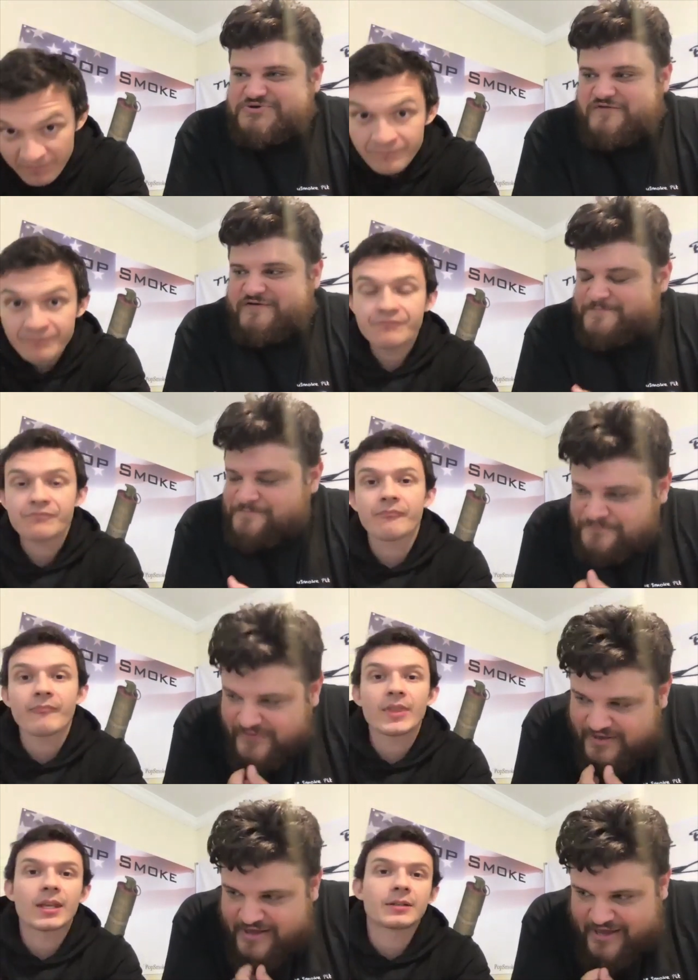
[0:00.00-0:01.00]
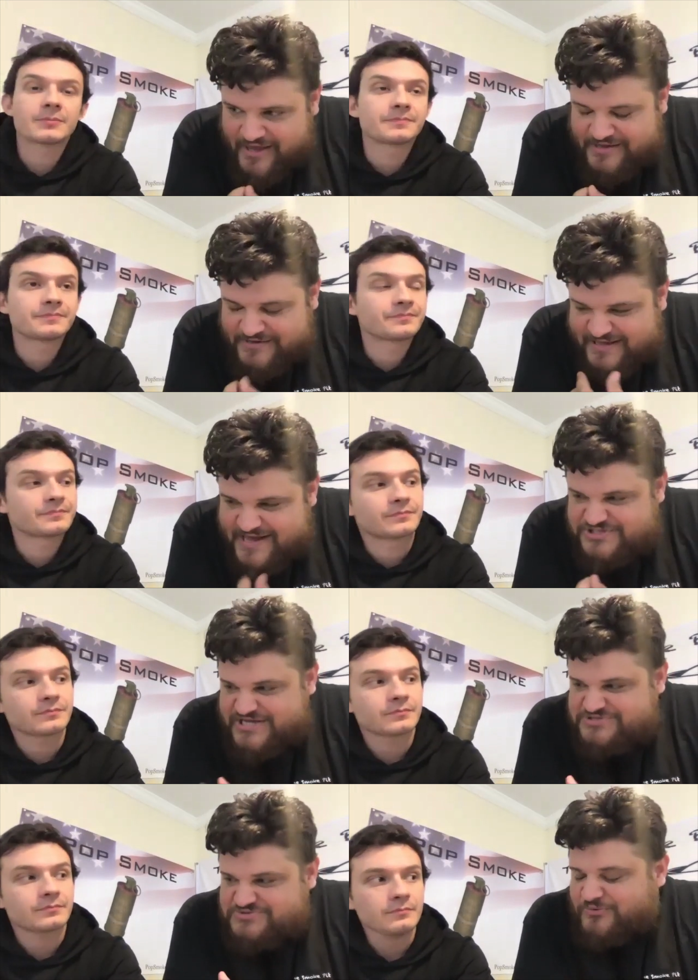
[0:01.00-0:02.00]
Speaker 1: over, and he had a
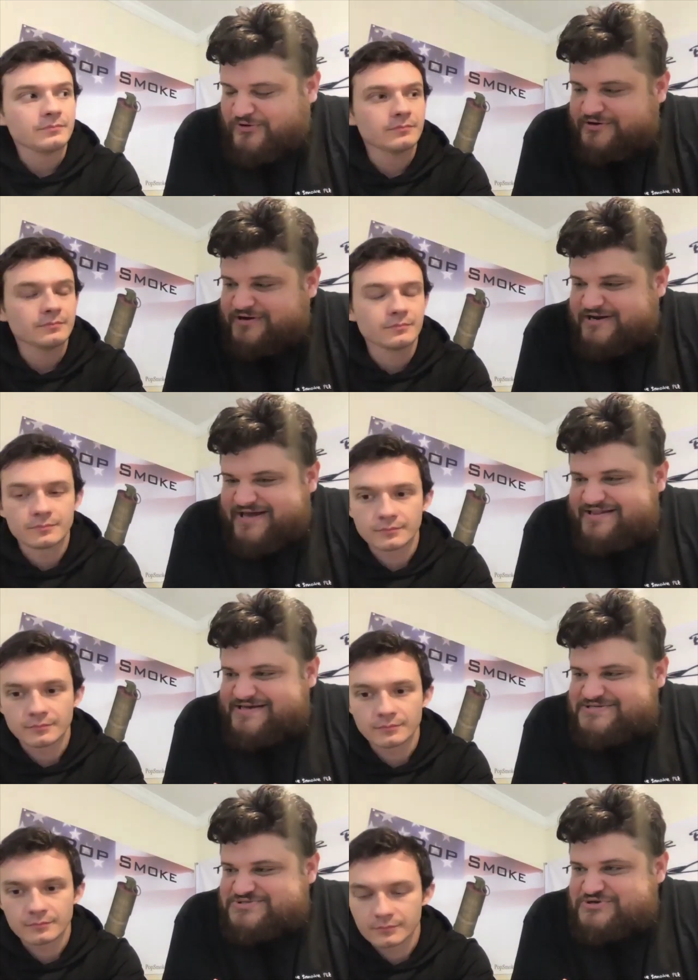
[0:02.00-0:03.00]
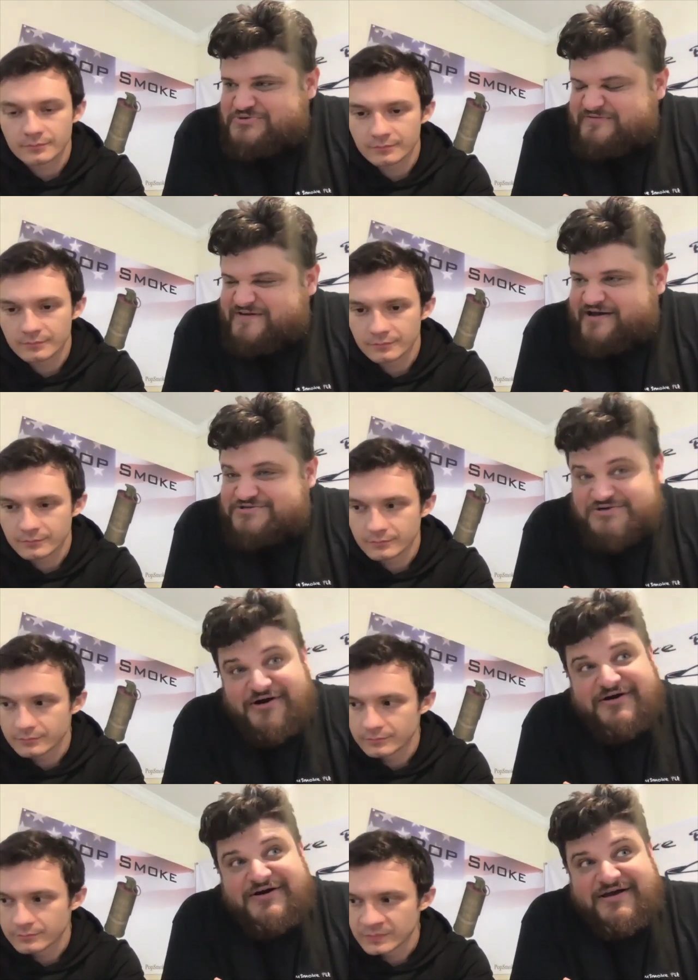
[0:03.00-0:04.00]
chance with one, and he got like super fucking
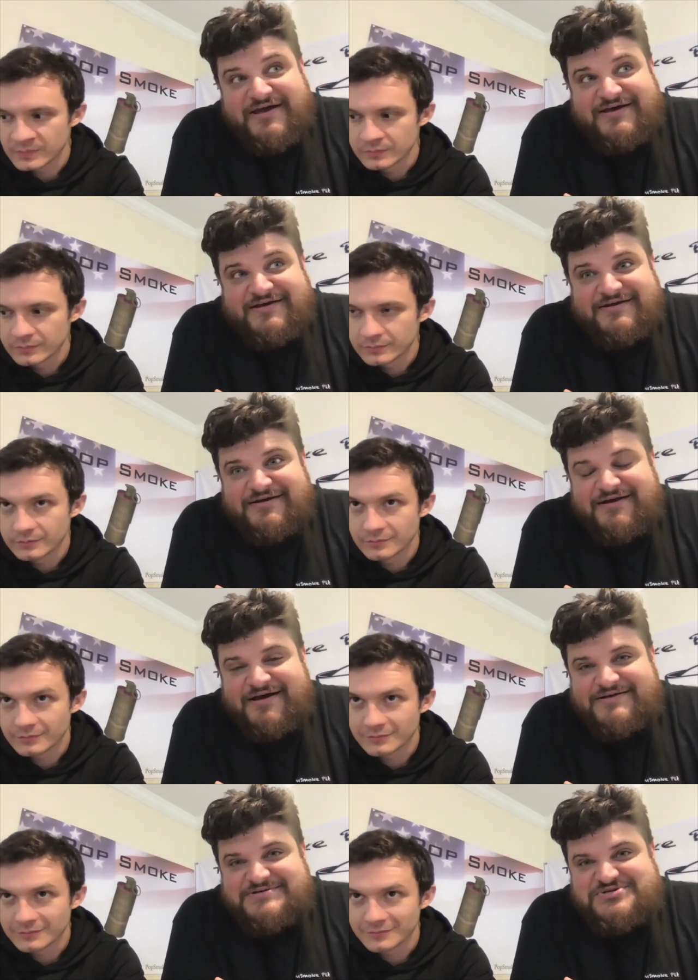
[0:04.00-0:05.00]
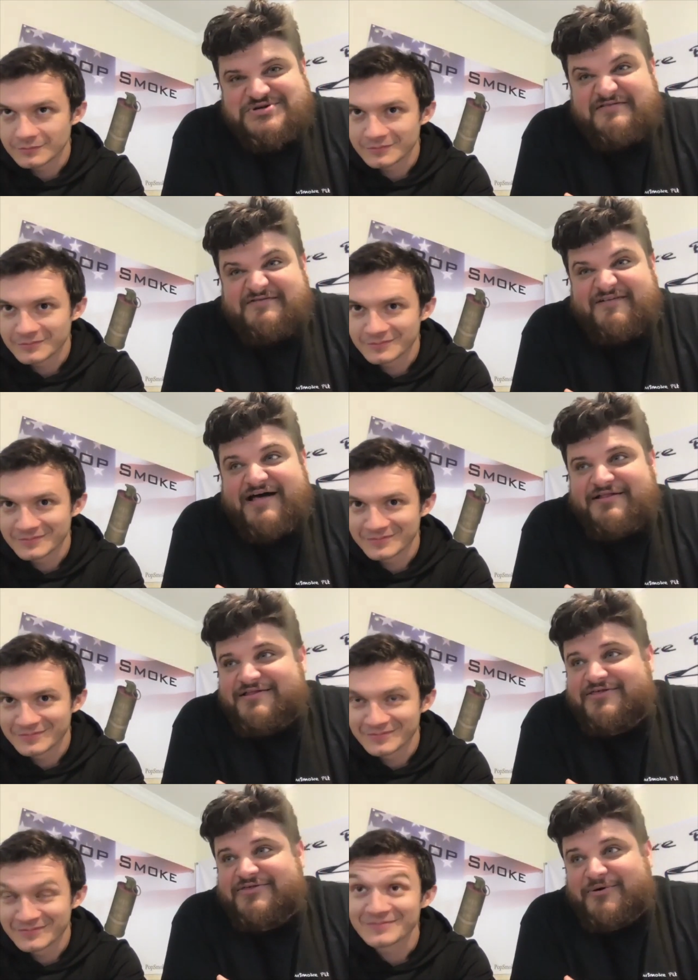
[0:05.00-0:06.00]
drunk and uh, just started
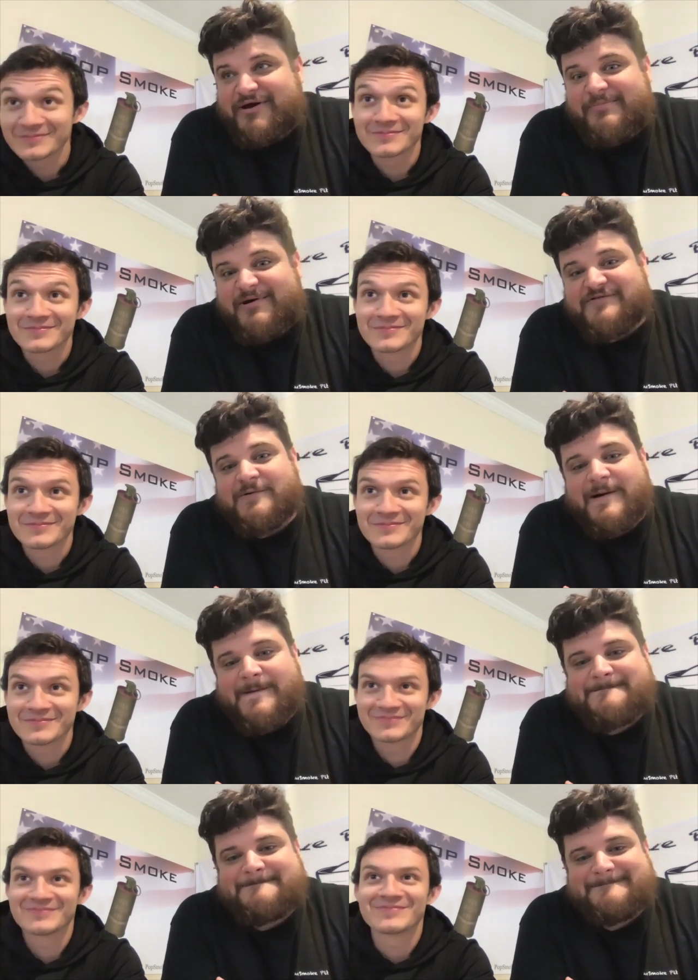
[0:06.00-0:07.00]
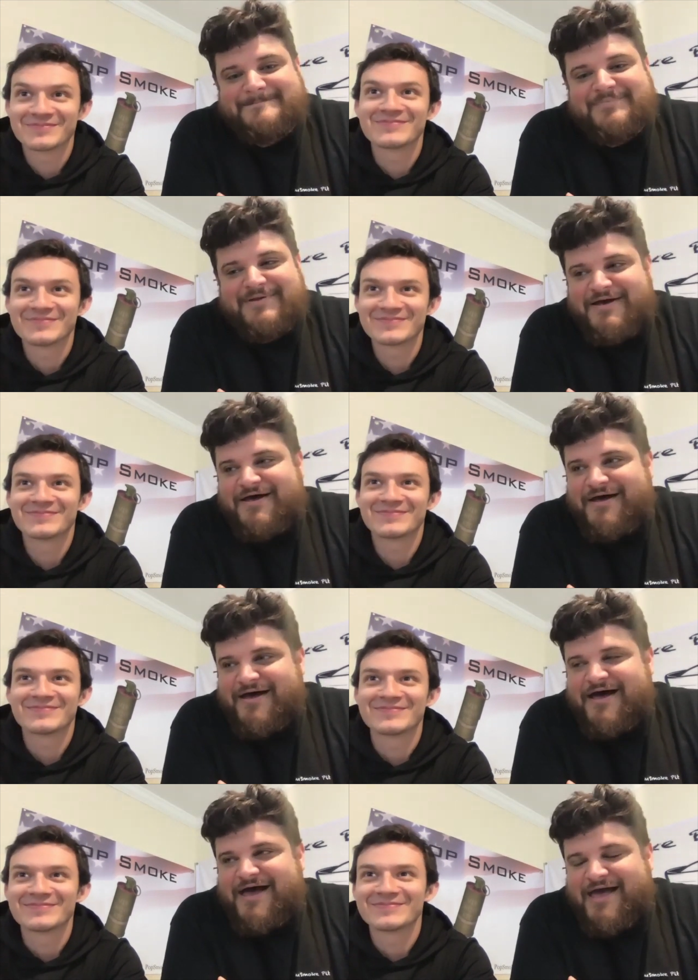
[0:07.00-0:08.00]
violently throwing up everywhere.
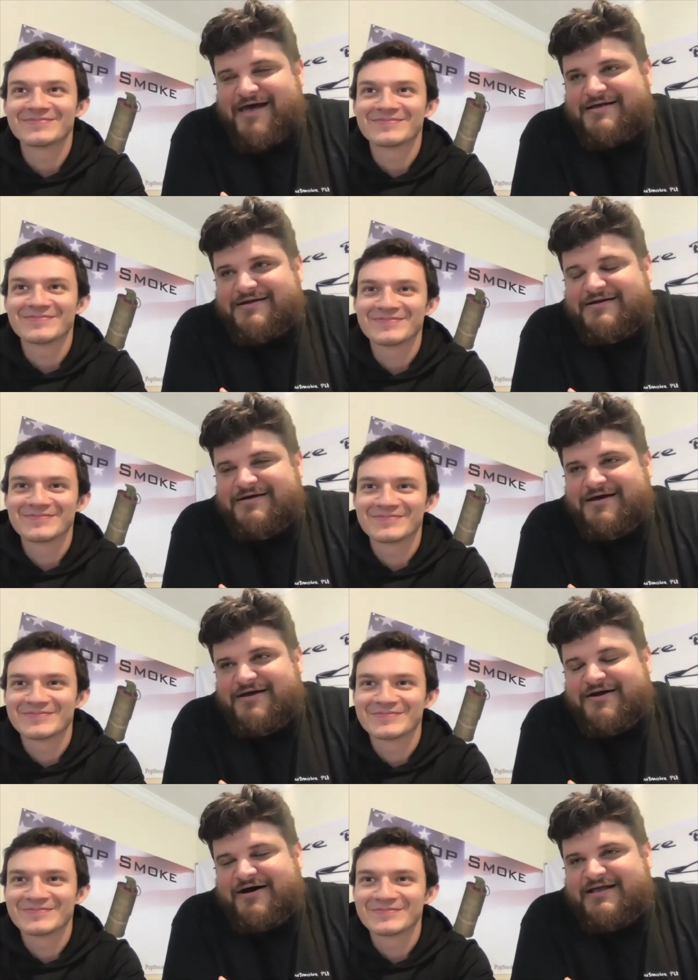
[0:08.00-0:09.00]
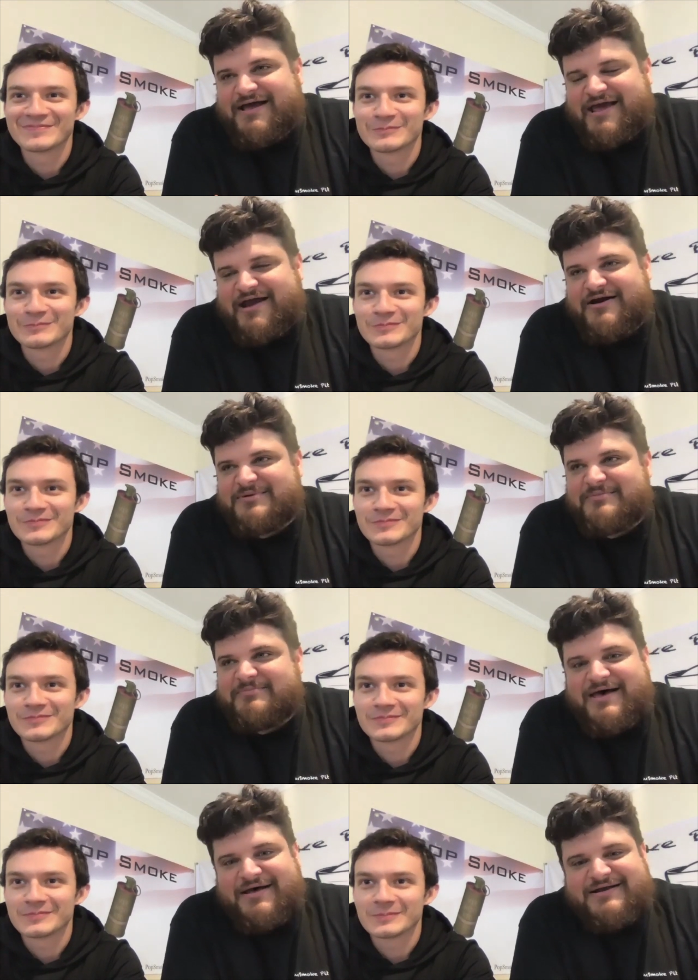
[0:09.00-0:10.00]
And you know, I, I carried him to
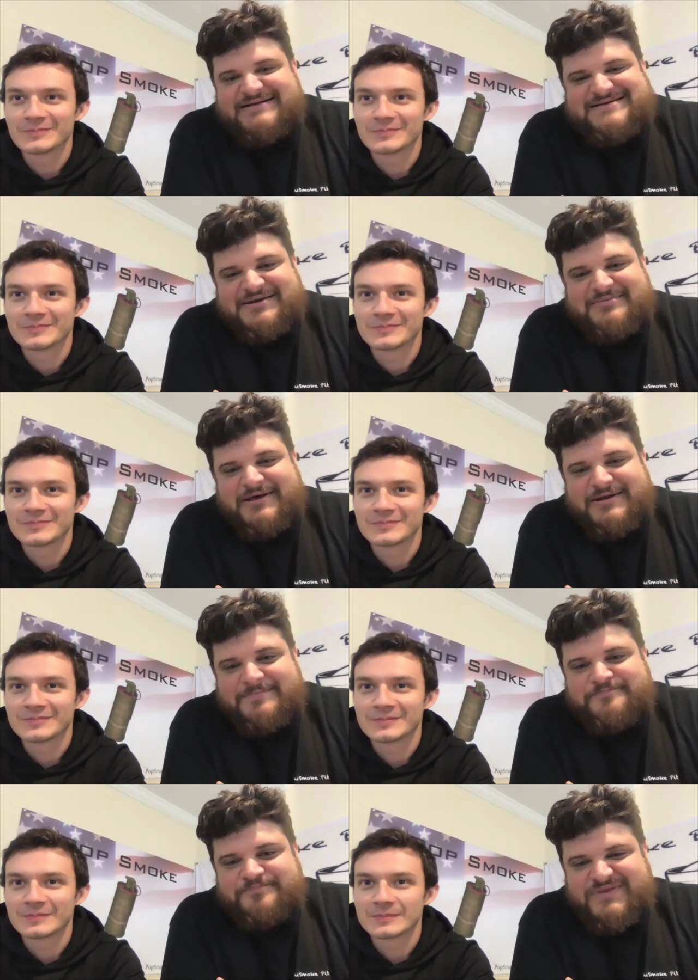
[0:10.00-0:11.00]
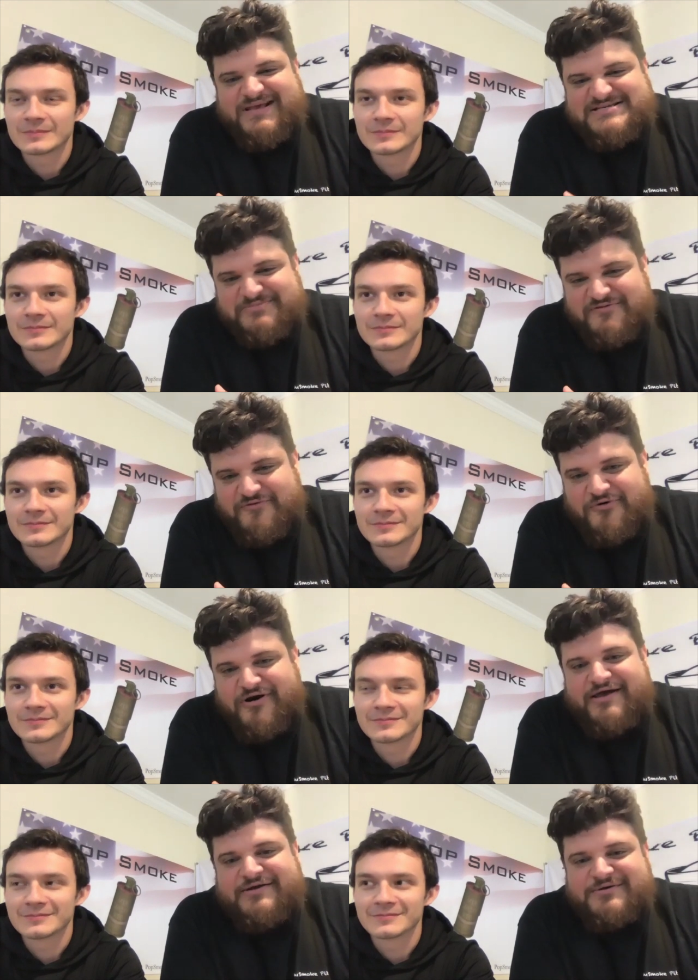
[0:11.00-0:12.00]
bed and I tucked him in, kissed him on the
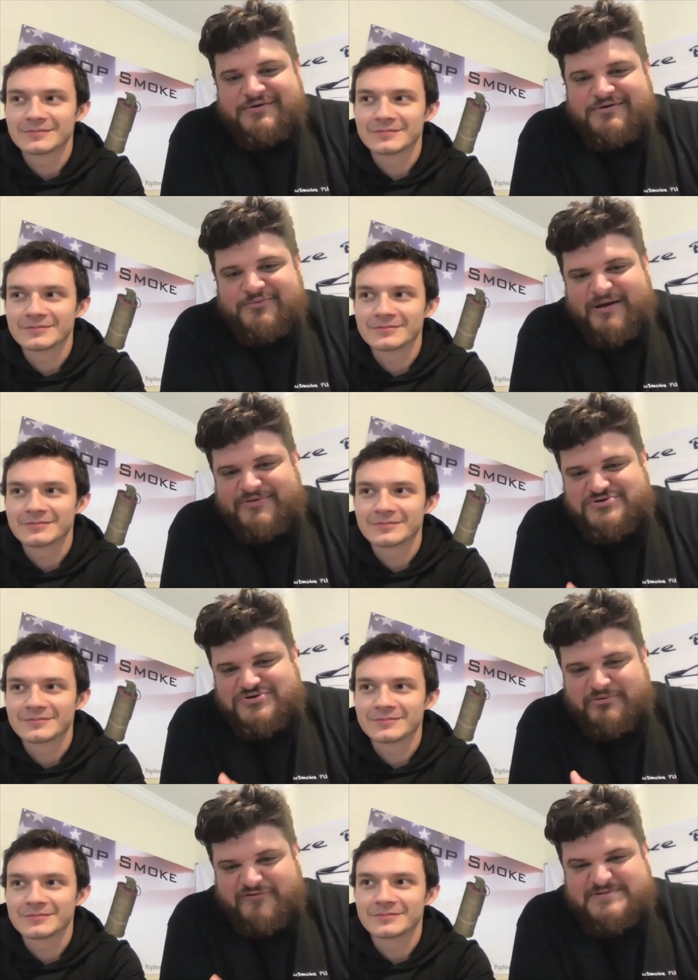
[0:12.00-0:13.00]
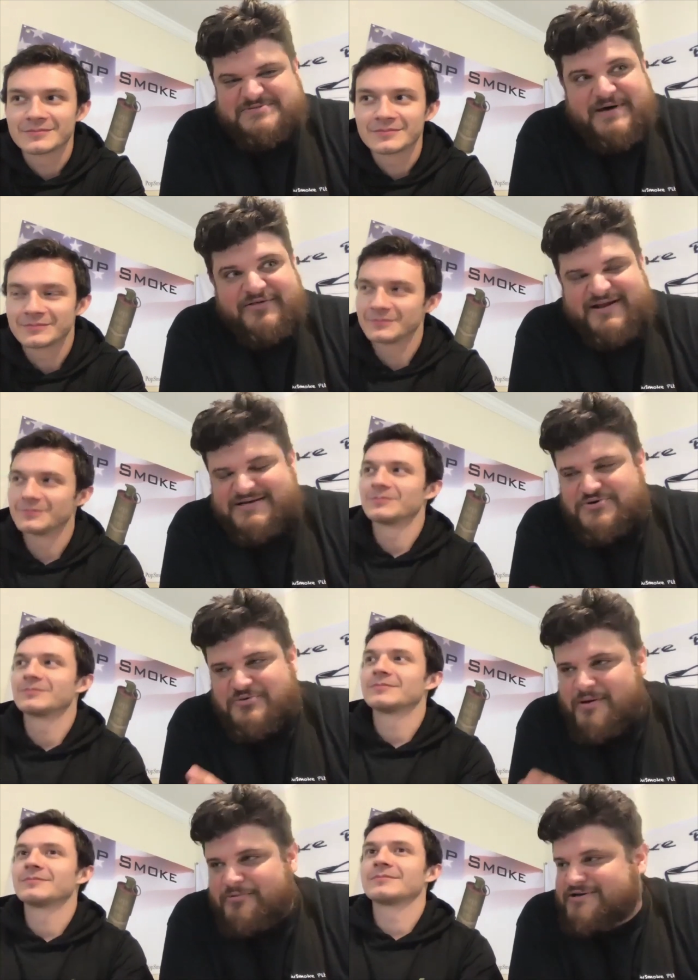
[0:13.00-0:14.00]
forehead, wiped the dribble from his mouth. He doesn't
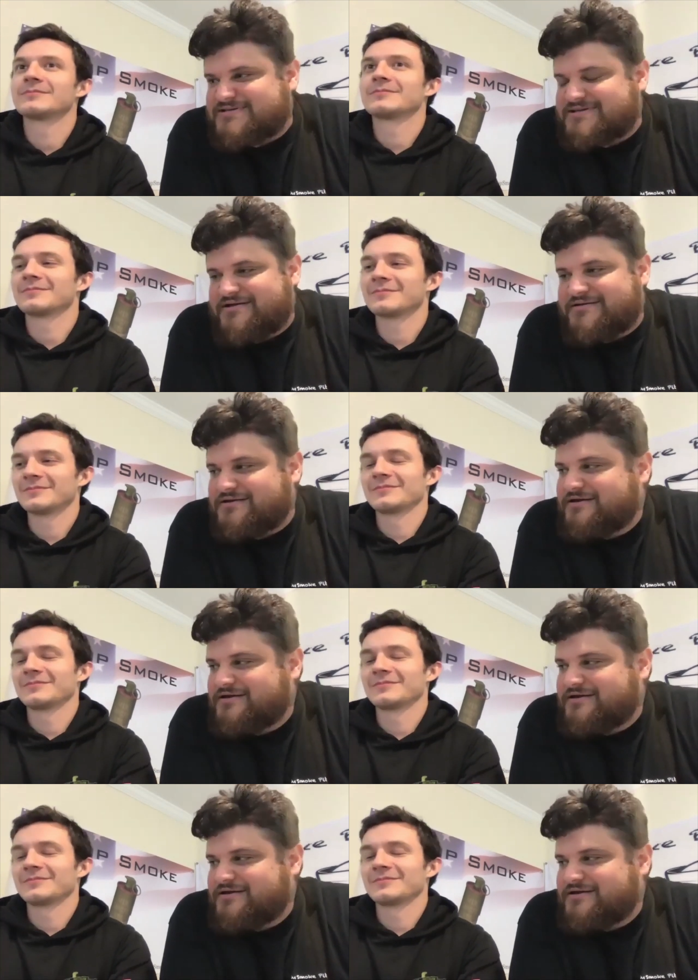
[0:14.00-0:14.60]
remember it, and